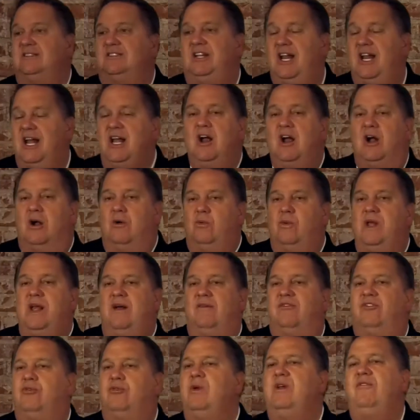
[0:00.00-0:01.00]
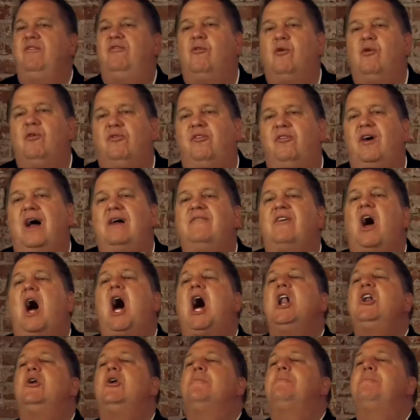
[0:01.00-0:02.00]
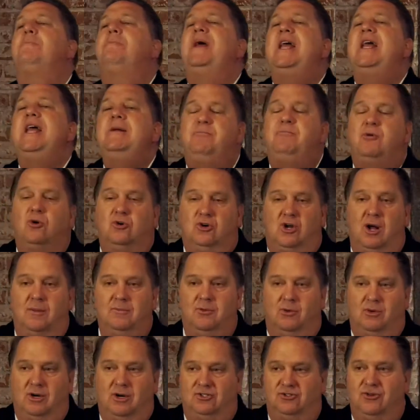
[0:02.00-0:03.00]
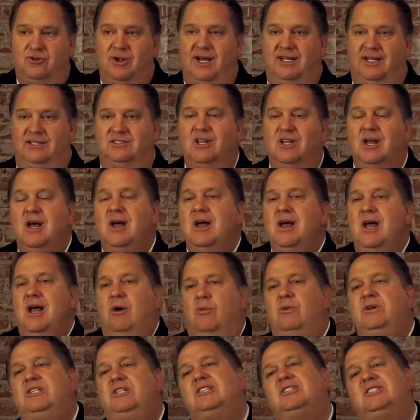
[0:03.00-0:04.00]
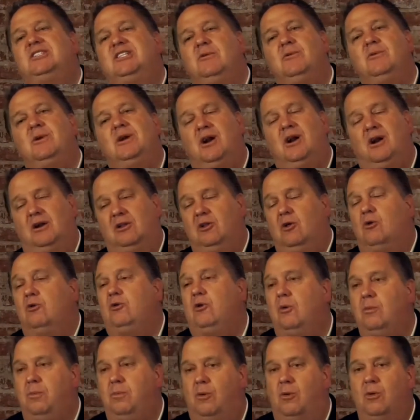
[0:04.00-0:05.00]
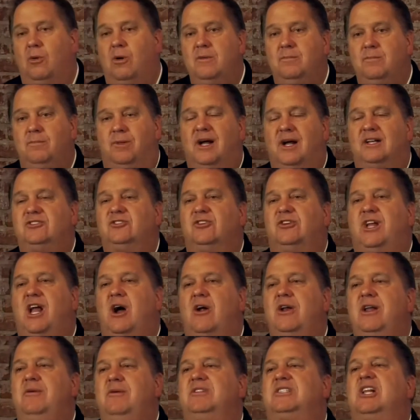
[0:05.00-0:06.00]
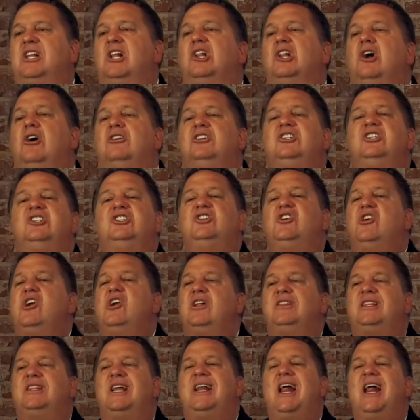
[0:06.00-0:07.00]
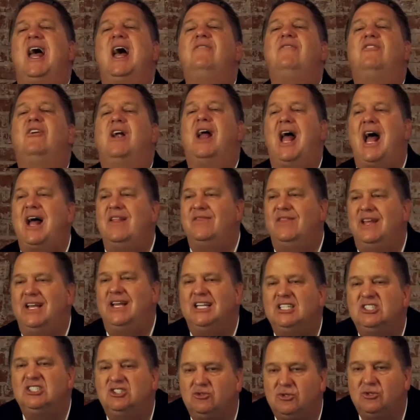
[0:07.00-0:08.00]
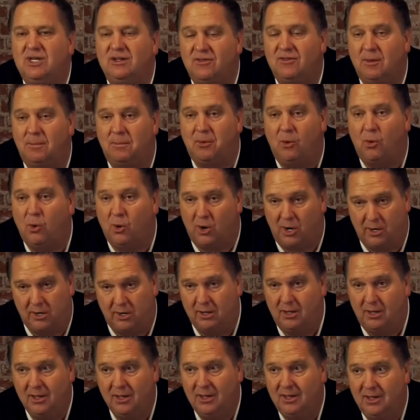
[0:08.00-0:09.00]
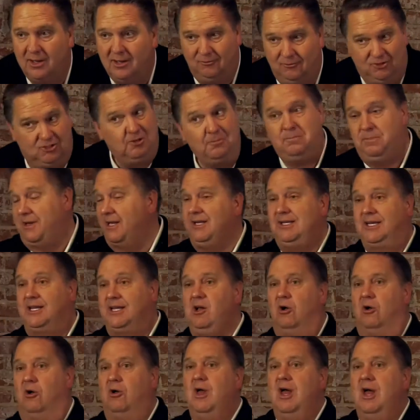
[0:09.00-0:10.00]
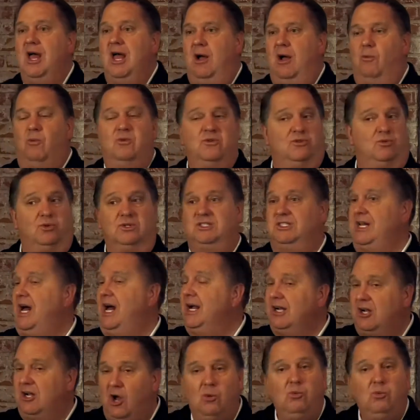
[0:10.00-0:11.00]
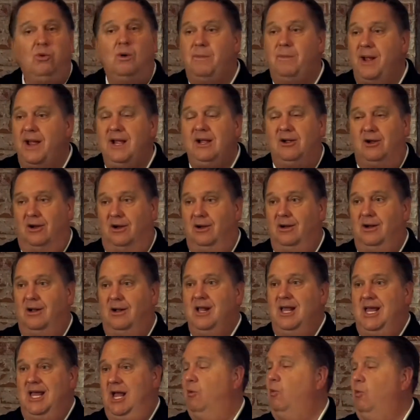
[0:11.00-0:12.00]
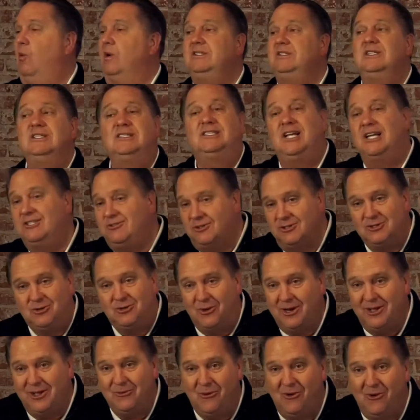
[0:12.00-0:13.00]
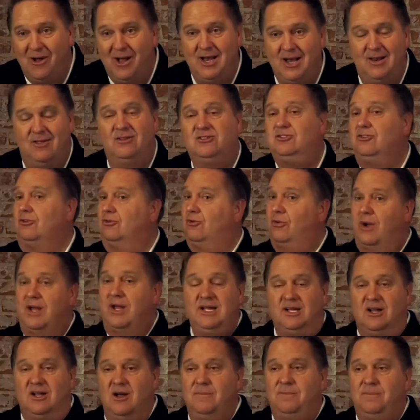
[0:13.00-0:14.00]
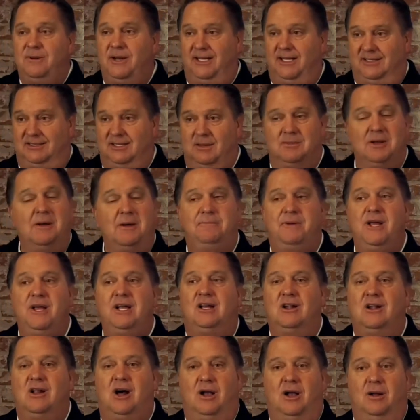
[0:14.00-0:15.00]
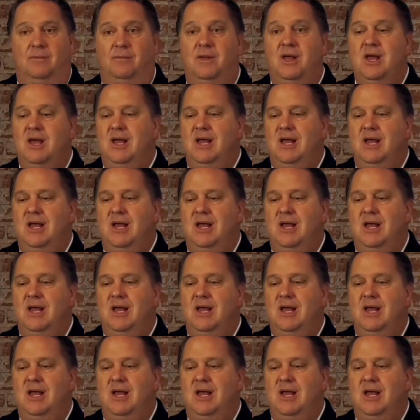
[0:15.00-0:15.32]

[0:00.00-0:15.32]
Today, we have 300, 400, 500 people come to our trainings. We just did one at our local board in Placer County. It was the largest turnout they'd ever had in the history of the board, which is a big deal. It was not Coldwell Banker. It wasn't Century 21. Those are great companies. I'm not picking on them.